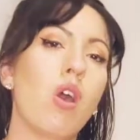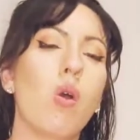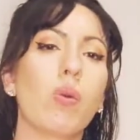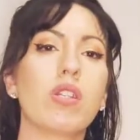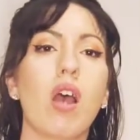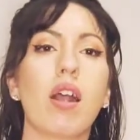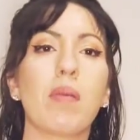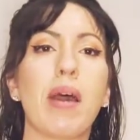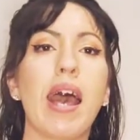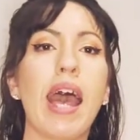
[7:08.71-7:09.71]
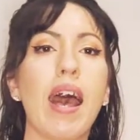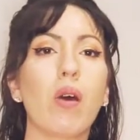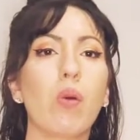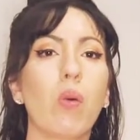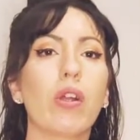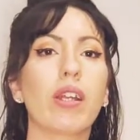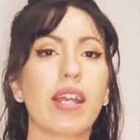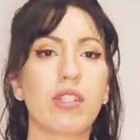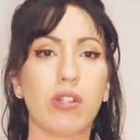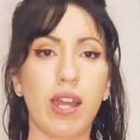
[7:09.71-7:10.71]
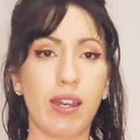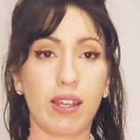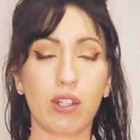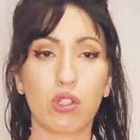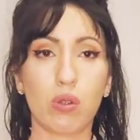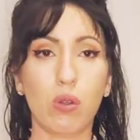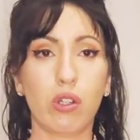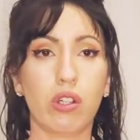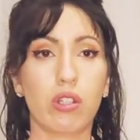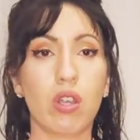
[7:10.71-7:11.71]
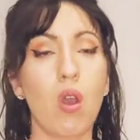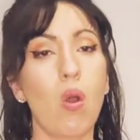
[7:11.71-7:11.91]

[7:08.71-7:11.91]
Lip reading: We talk about how to organize your head, neck, and shoulders